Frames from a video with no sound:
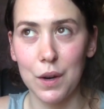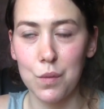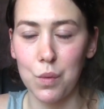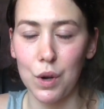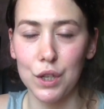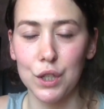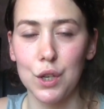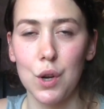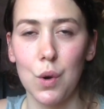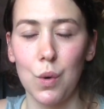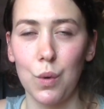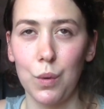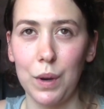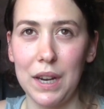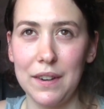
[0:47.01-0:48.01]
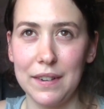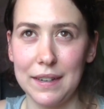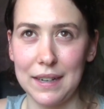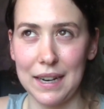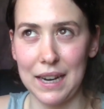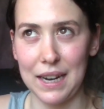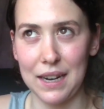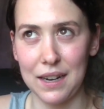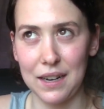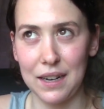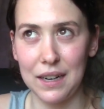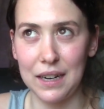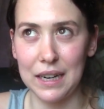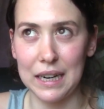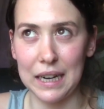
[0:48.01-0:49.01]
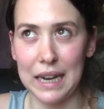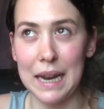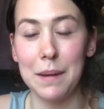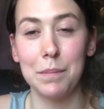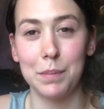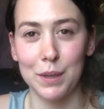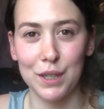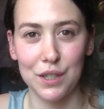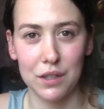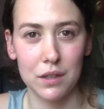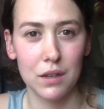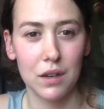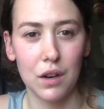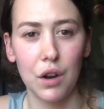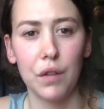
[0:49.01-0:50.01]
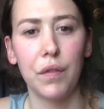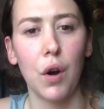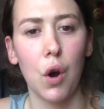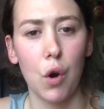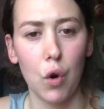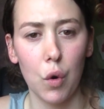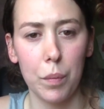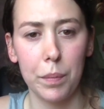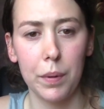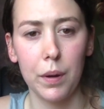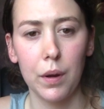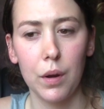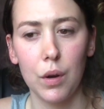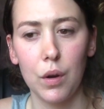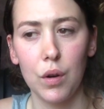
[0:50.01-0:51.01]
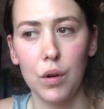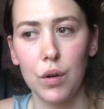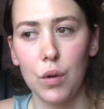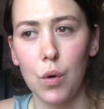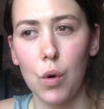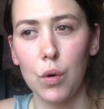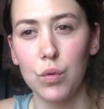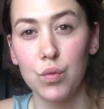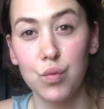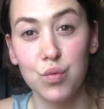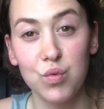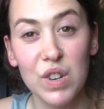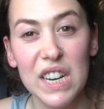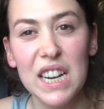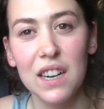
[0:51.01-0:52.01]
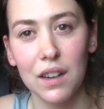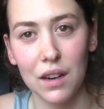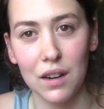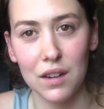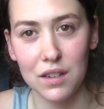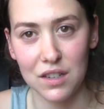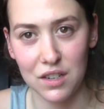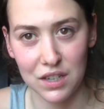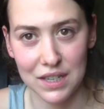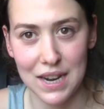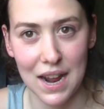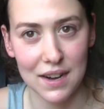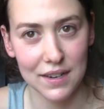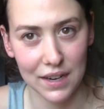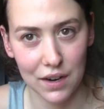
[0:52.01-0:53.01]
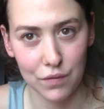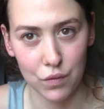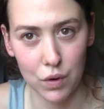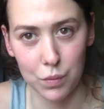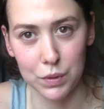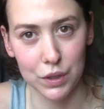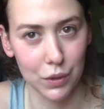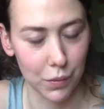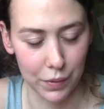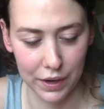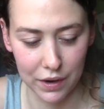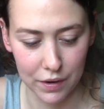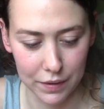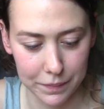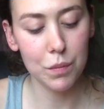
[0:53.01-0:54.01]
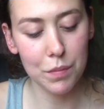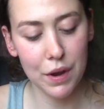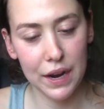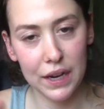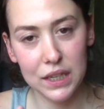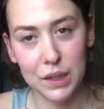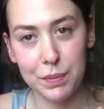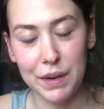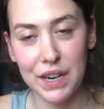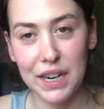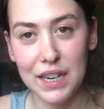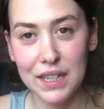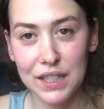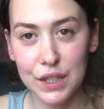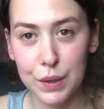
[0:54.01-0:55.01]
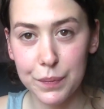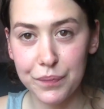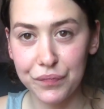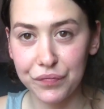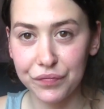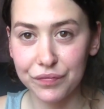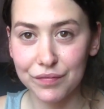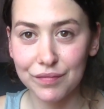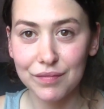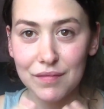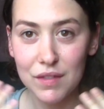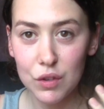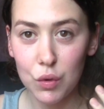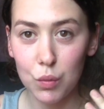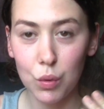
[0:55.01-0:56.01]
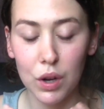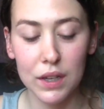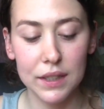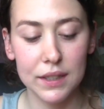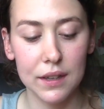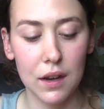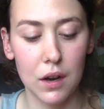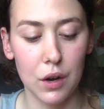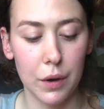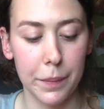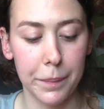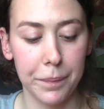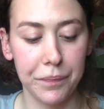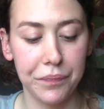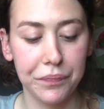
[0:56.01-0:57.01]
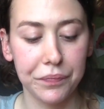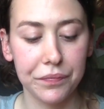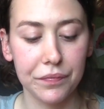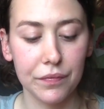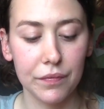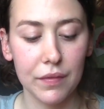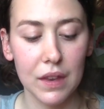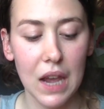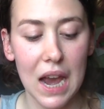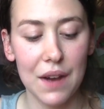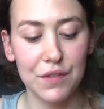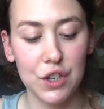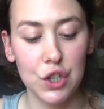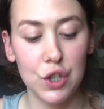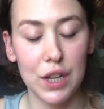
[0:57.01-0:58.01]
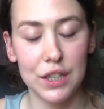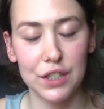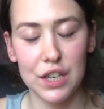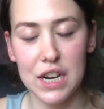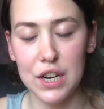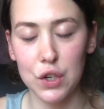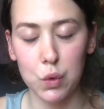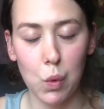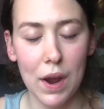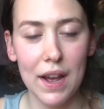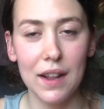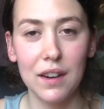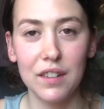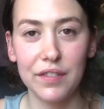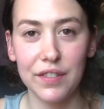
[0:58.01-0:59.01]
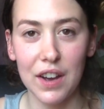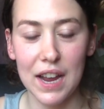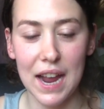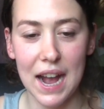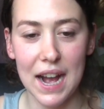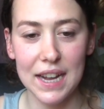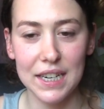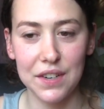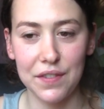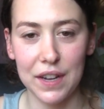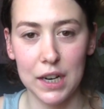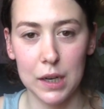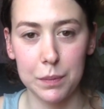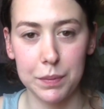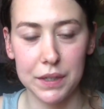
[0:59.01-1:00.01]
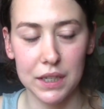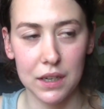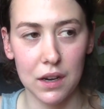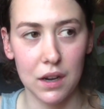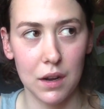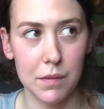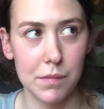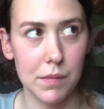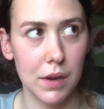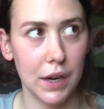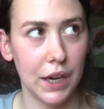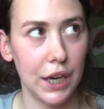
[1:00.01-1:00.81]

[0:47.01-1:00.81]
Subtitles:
was no even like glimpse of hope or real understanding of what was going on. My experience was after 2012 I had developed a